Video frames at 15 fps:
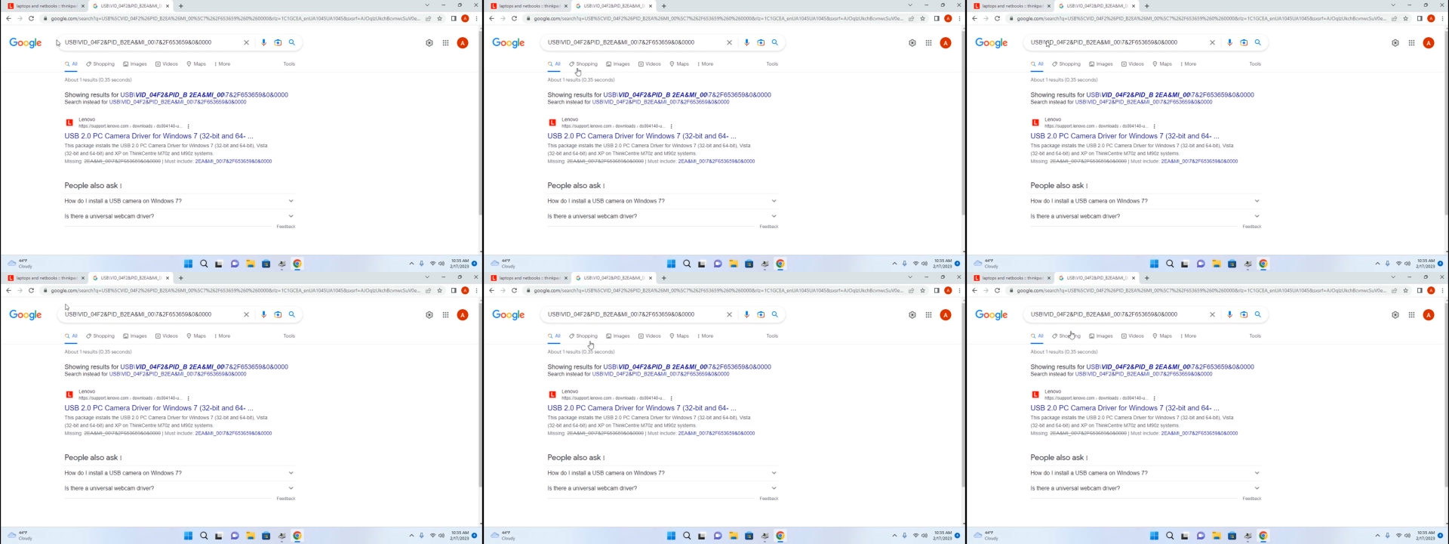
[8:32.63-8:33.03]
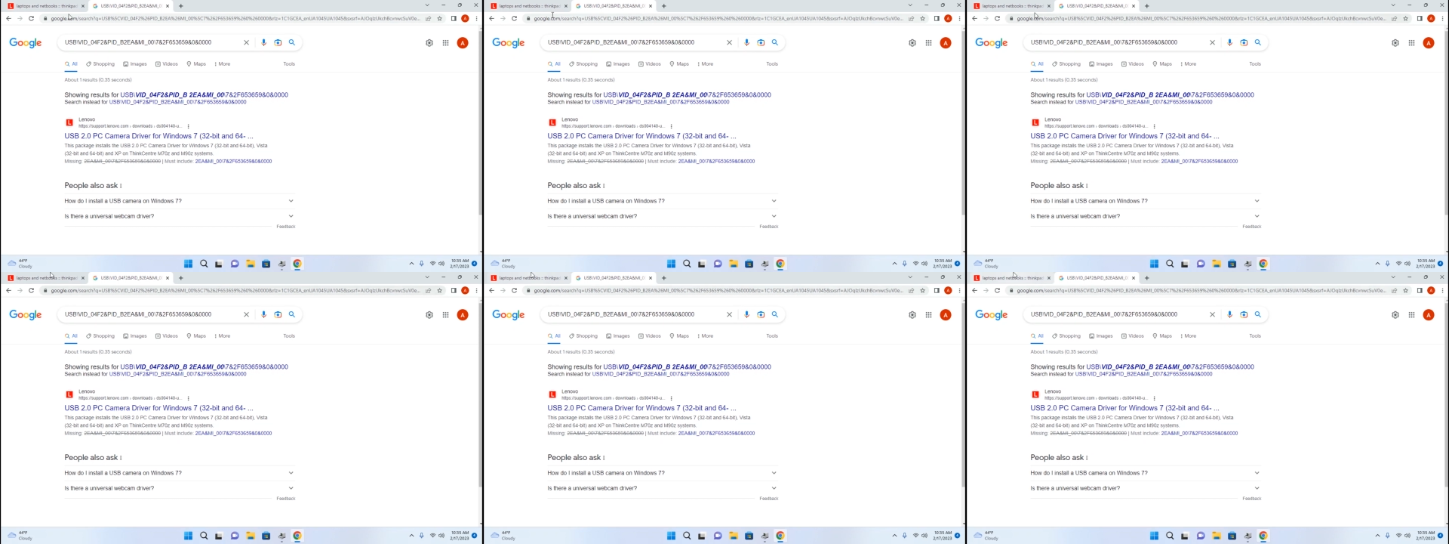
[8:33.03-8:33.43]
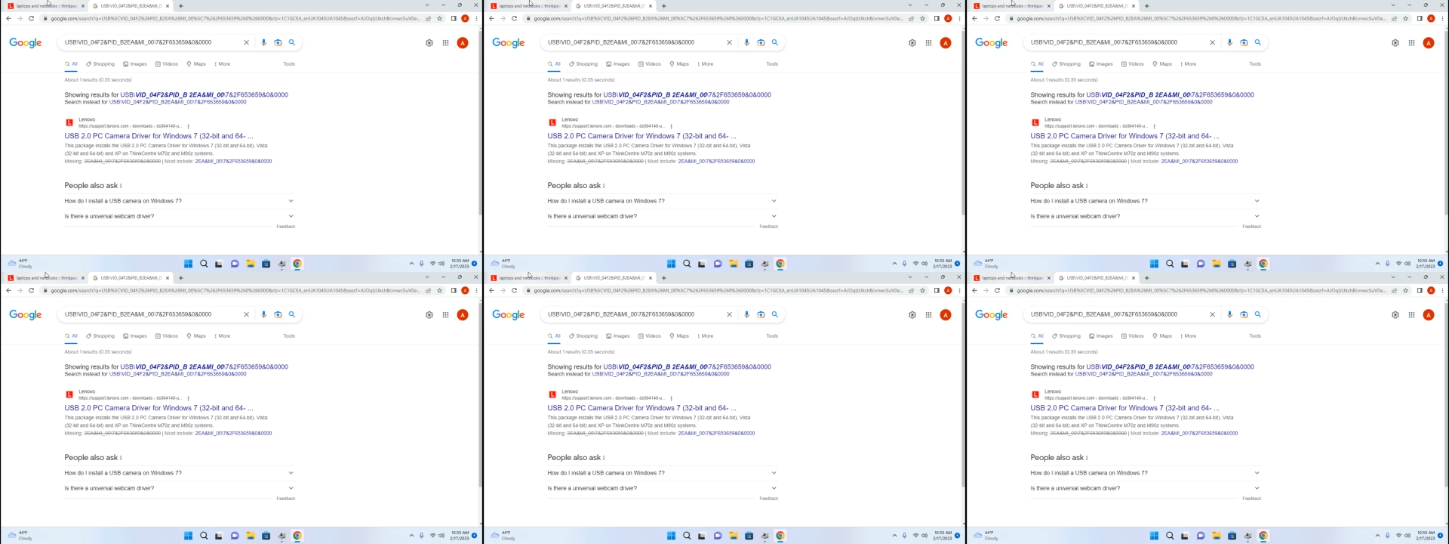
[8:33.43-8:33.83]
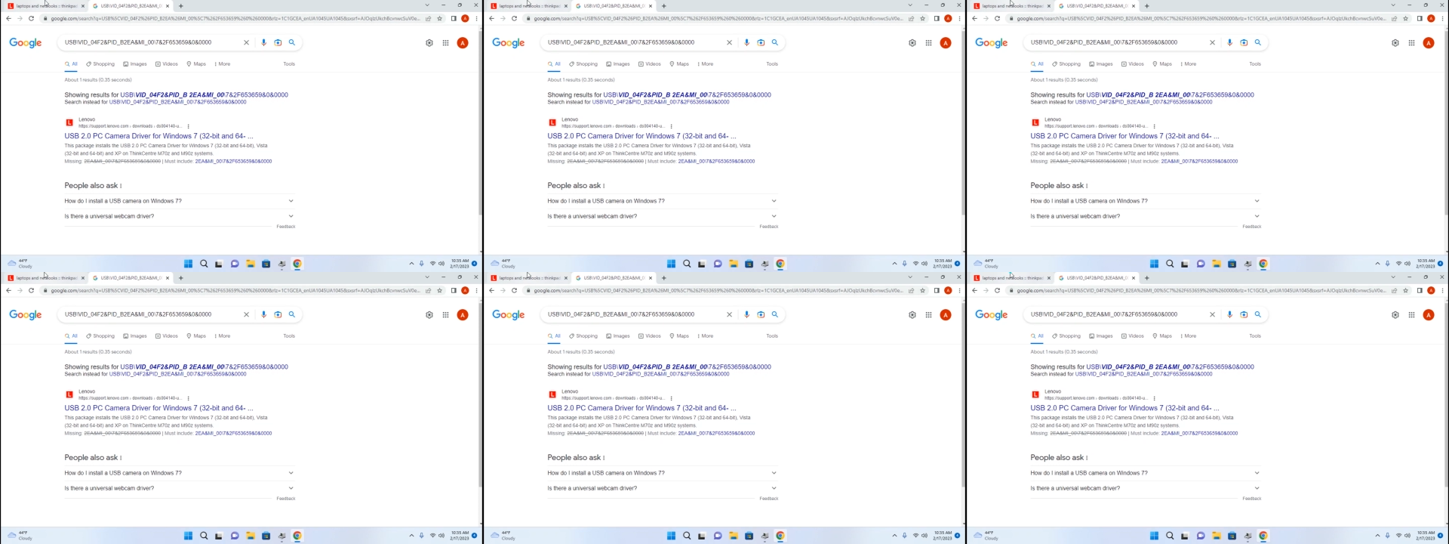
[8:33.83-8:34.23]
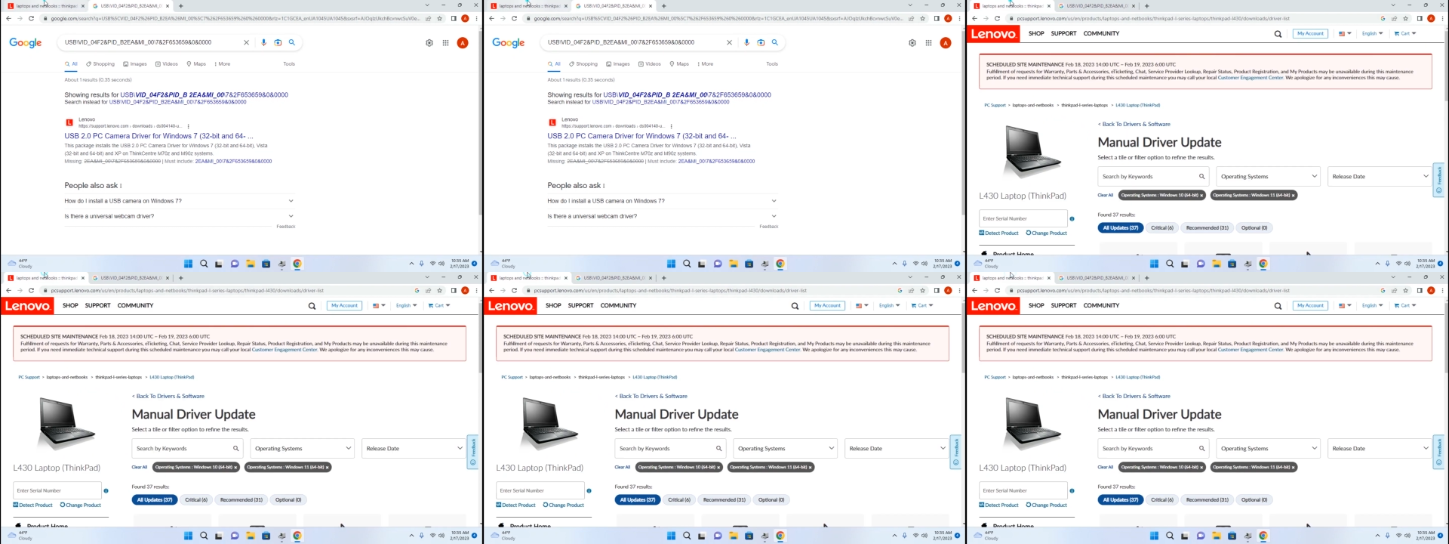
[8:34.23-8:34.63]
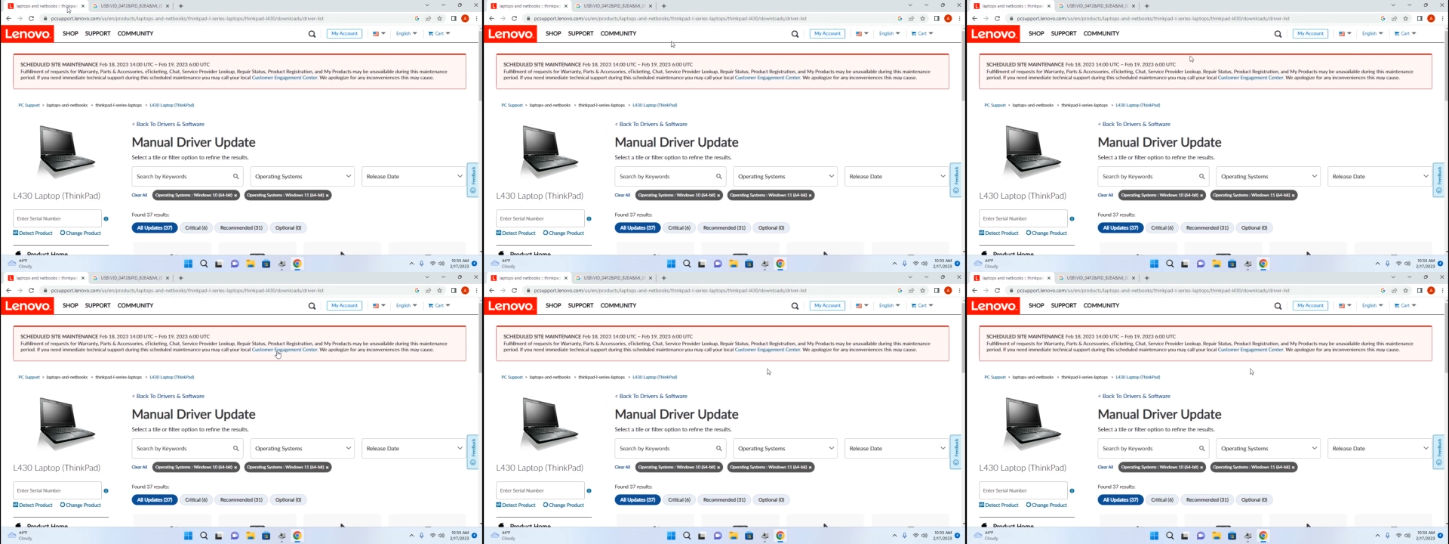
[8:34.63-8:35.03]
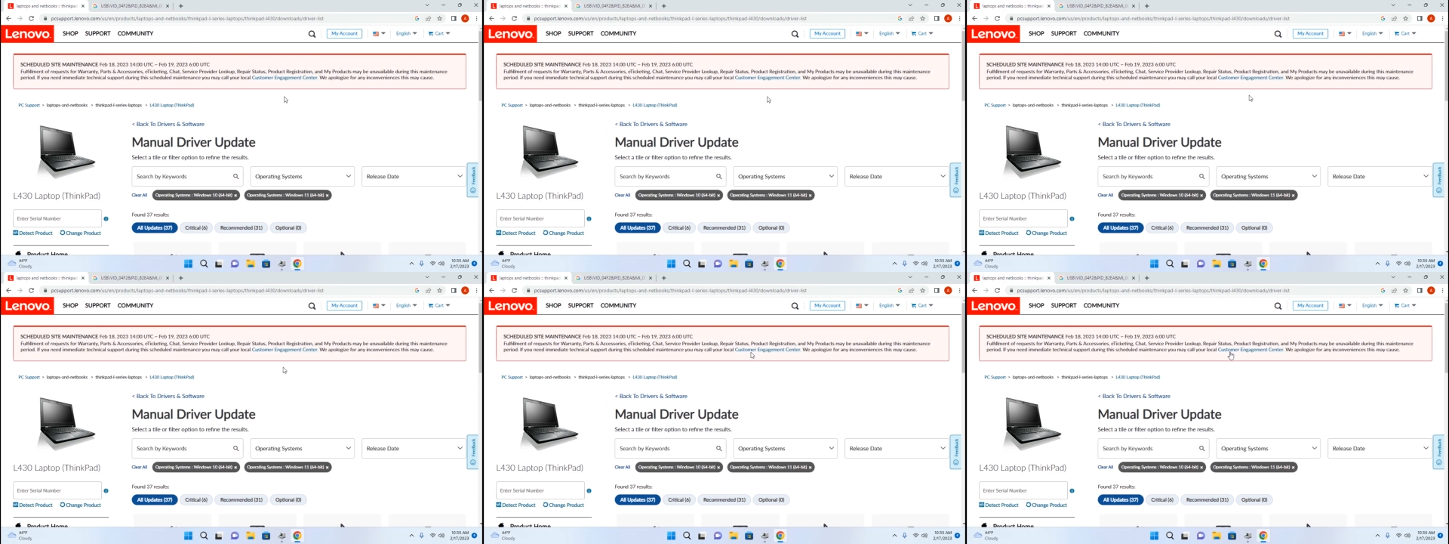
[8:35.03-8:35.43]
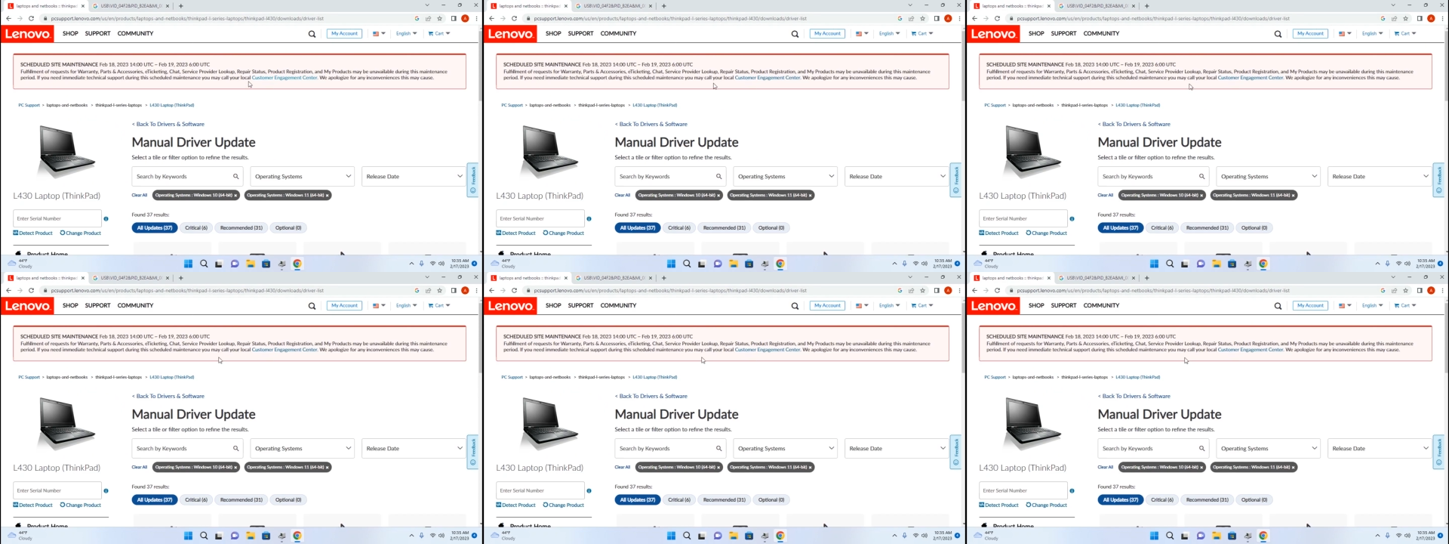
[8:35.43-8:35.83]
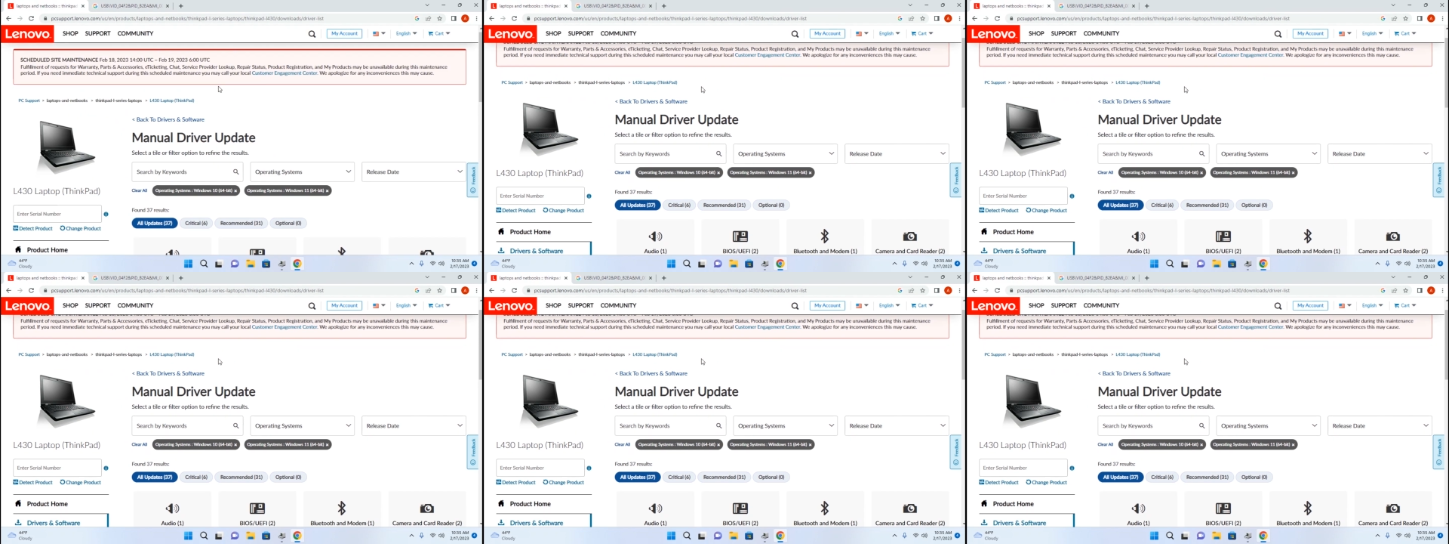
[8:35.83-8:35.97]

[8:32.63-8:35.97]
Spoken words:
[unreadable: no face in view]